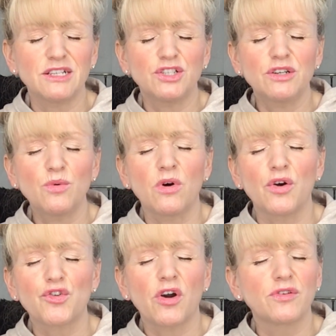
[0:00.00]
Do you know what?
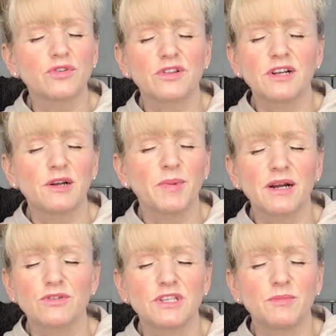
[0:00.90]
I try not to think
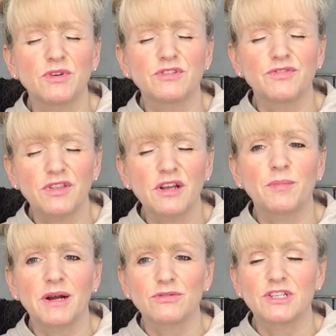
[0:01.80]
about it because if I think
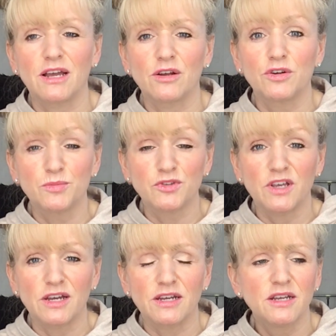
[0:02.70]
about it, I get
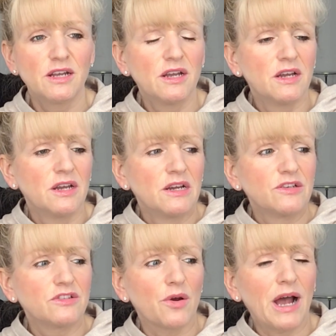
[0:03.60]
upset.
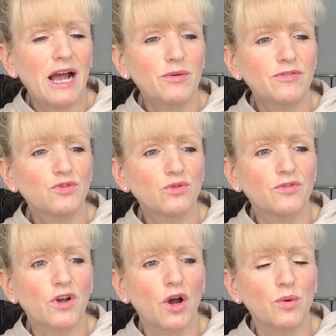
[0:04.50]
So how I've sort
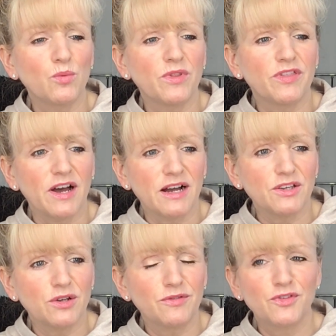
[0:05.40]
of coped with that,
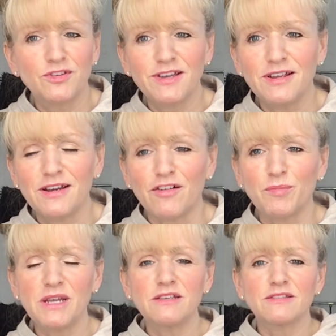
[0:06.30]
you'll have seen I've
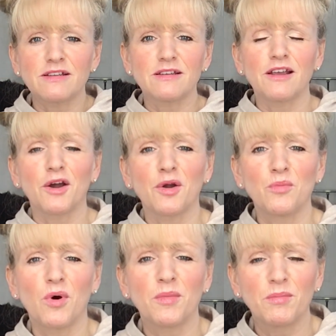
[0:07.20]
been sending home
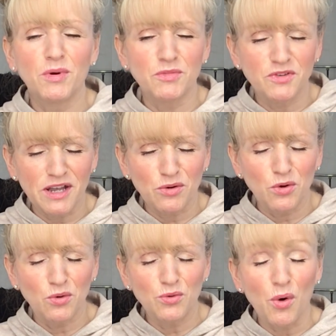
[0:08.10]
what my mum has now
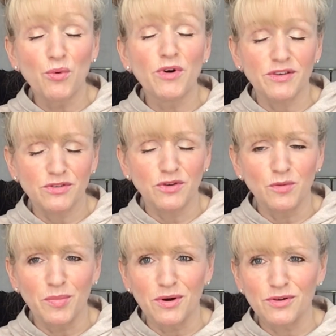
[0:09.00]
called rescue
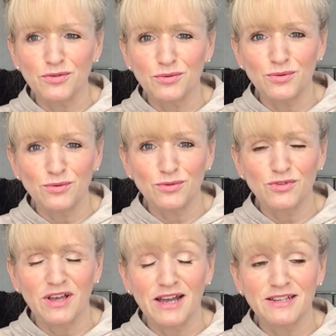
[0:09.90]

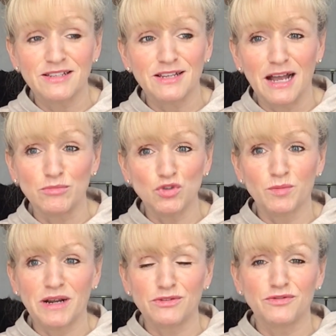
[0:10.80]
parcels. And I'm just
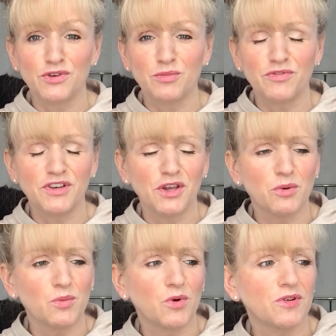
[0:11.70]
about to film a video
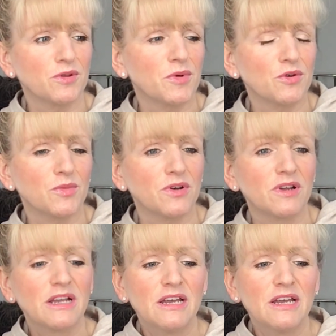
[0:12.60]
on one at the moment.